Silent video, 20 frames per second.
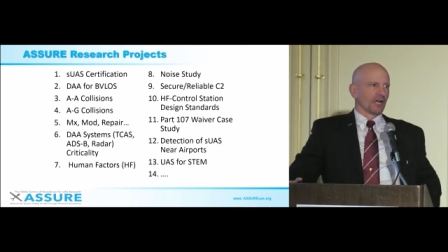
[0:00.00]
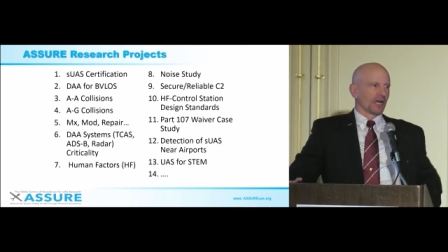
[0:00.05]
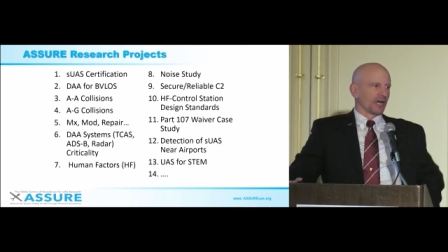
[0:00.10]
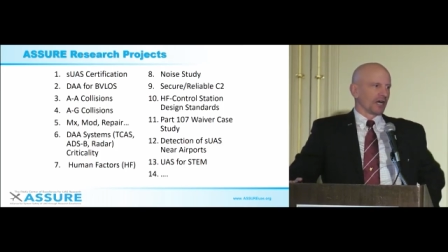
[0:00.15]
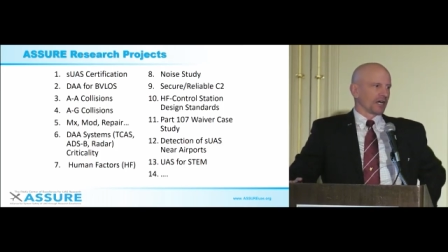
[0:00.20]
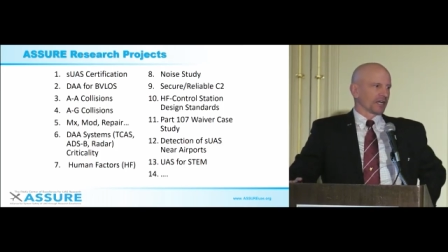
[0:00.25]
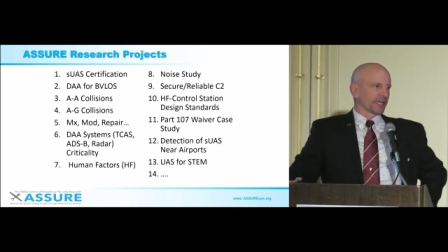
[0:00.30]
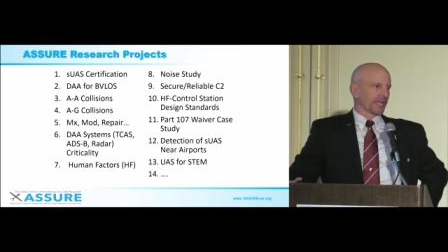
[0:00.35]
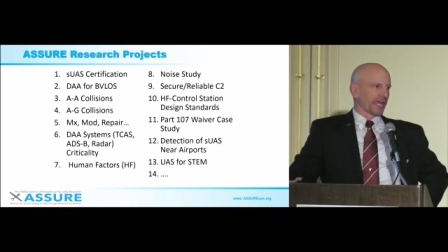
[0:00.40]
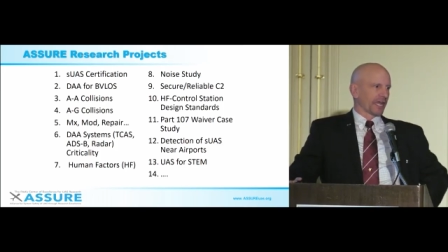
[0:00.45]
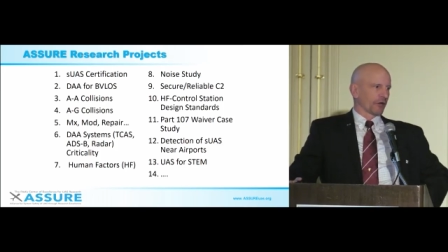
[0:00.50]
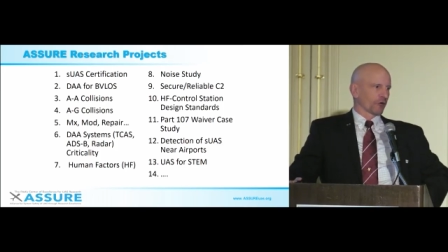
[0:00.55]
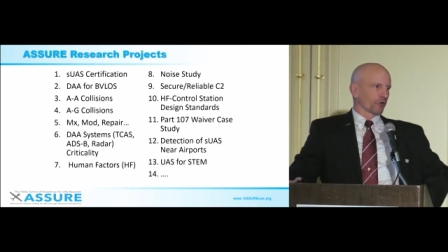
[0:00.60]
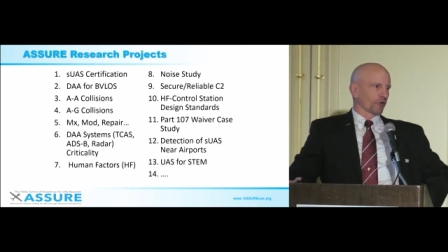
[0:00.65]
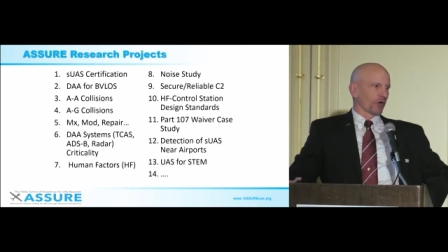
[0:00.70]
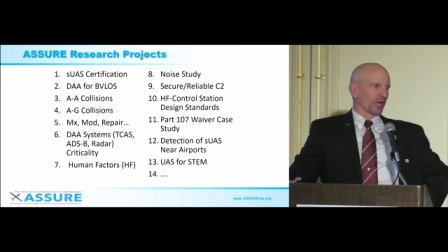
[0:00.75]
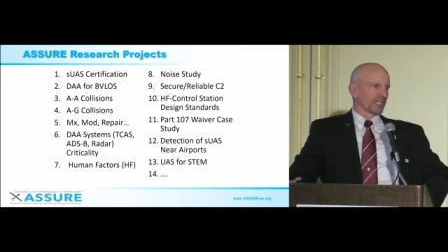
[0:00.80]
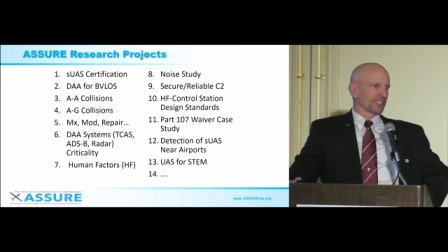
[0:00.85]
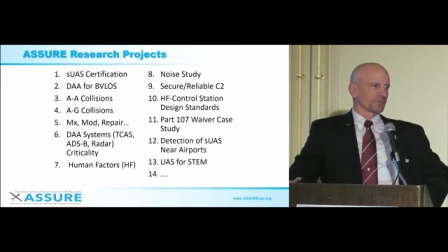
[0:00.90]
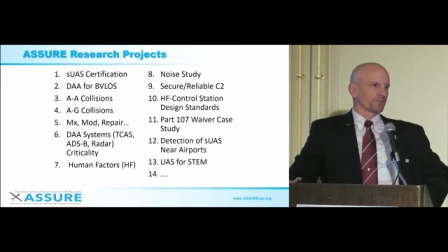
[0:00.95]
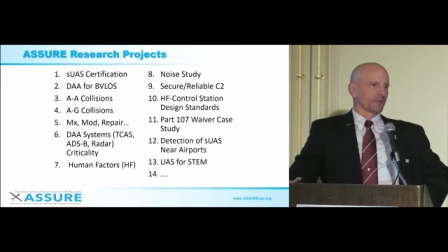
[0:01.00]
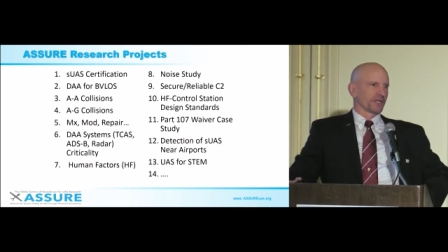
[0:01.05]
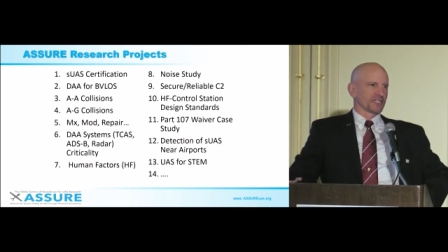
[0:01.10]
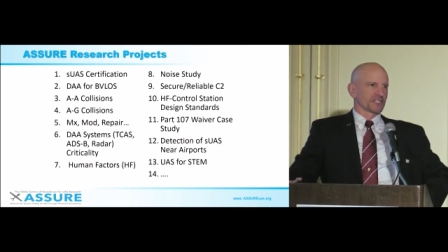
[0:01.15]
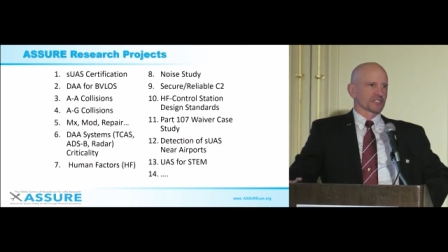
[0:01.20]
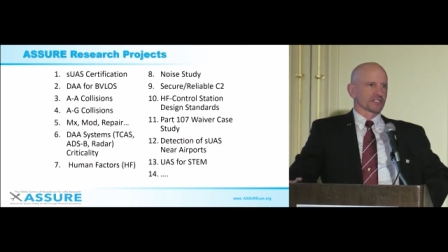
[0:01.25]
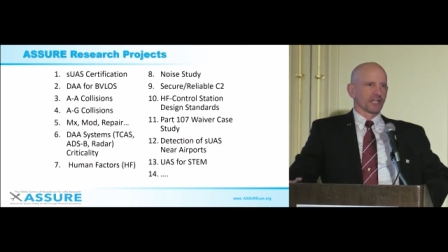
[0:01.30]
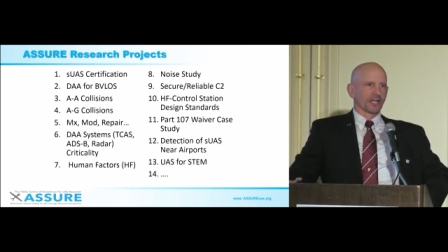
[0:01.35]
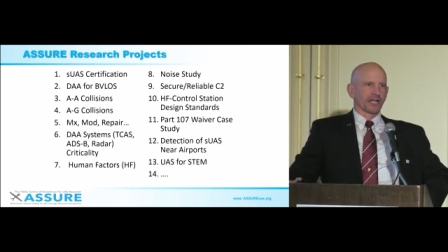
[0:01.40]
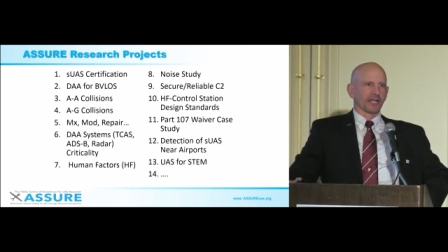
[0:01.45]
uh, categorize
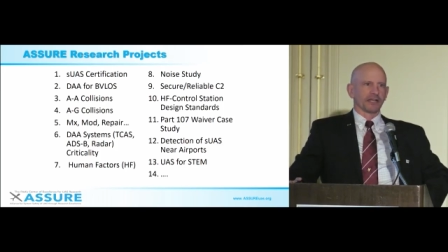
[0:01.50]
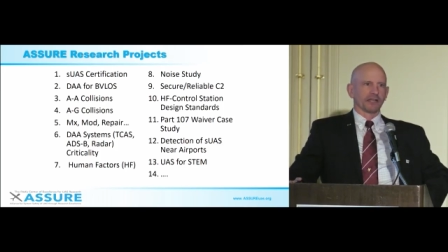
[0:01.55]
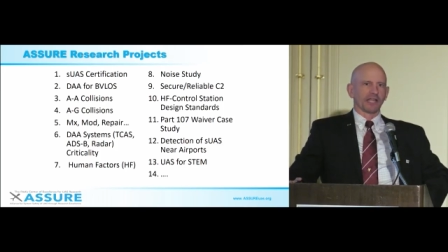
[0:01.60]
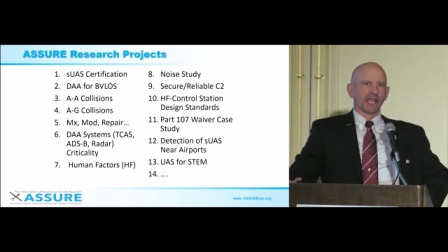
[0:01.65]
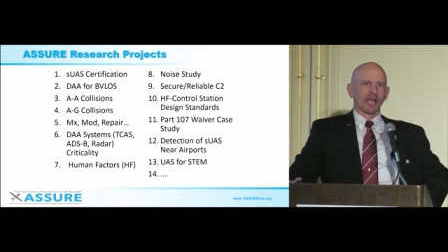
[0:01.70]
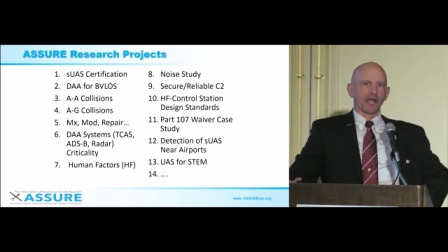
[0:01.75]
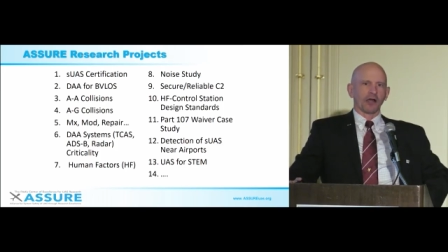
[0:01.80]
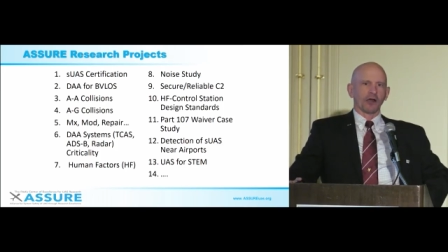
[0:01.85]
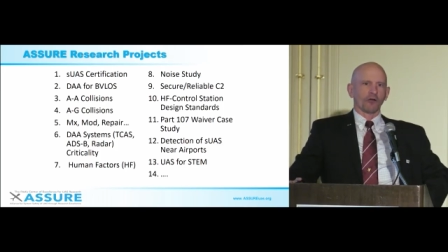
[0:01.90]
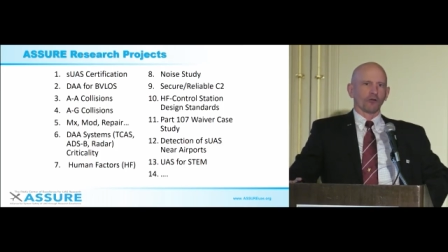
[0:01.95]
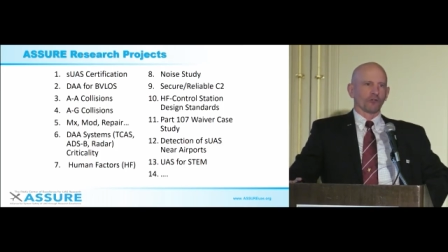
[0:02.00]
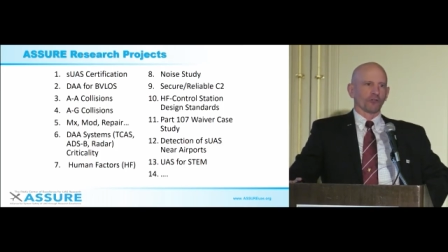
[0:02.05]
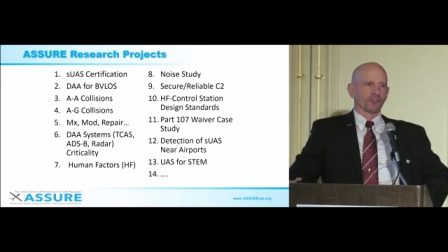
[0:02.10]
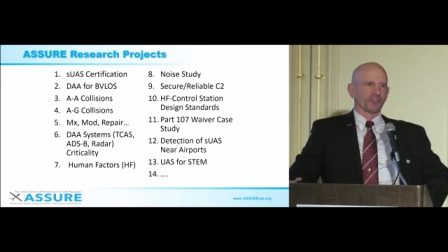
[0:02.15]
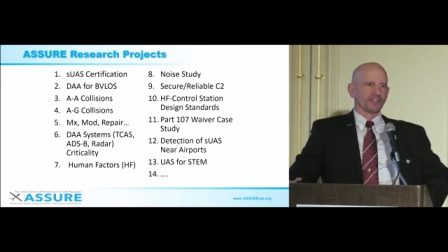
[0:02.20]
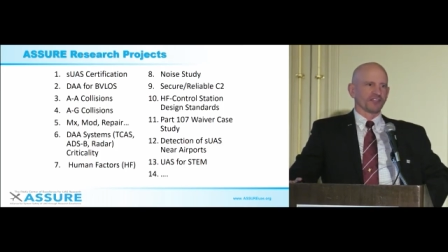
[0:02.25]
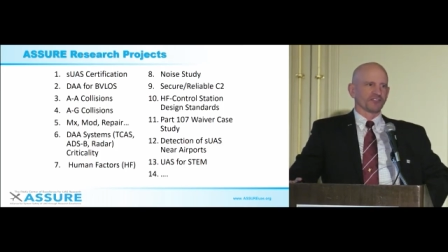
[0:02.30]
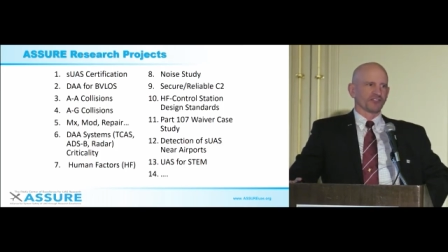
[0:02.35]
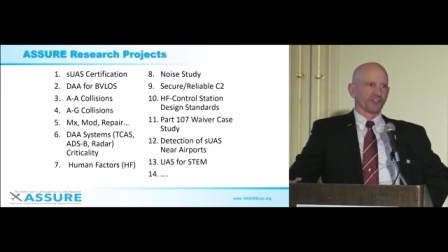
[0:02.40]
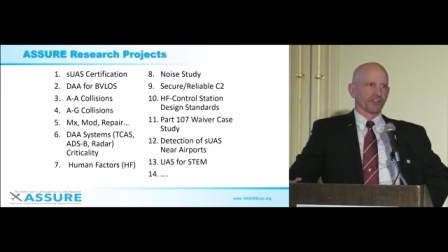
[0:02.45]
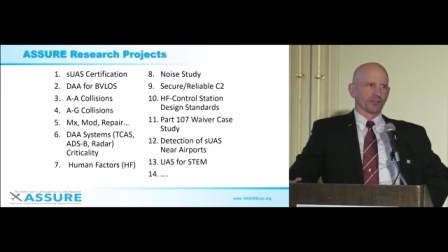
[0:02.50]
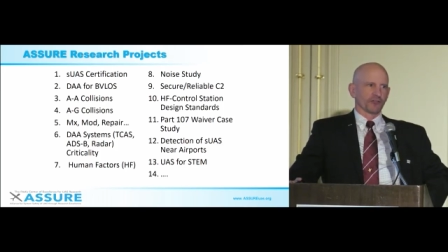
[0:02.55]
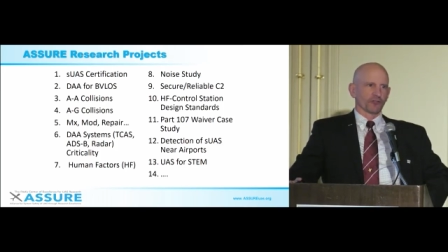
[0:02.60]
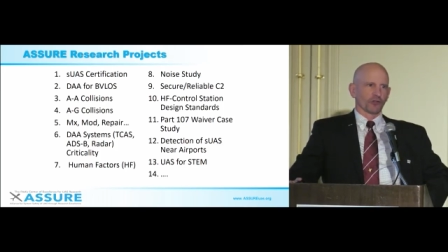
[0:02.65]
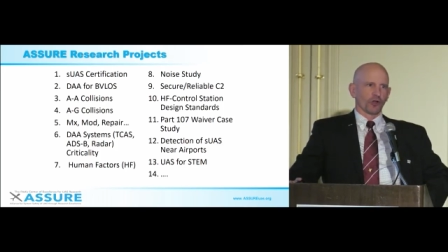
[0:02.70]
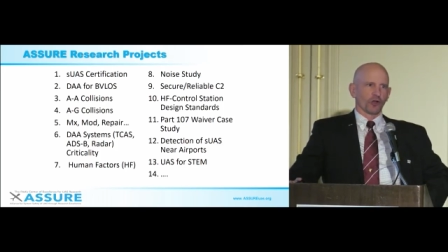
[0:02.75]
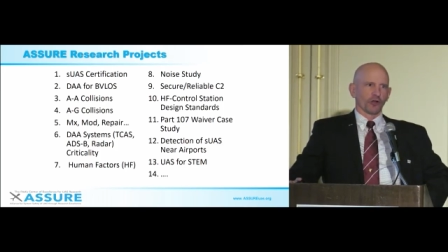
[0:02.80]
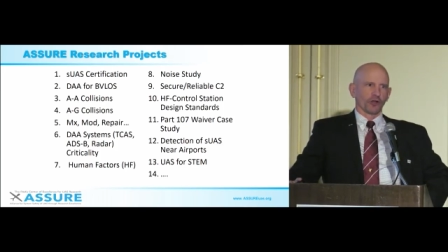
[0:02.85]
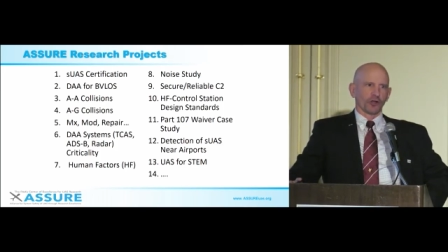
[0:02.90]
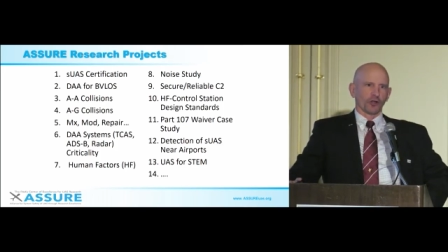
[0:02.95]
baseline how these things
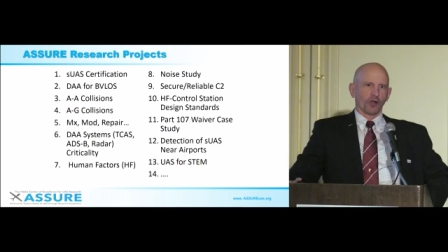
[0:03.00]
are.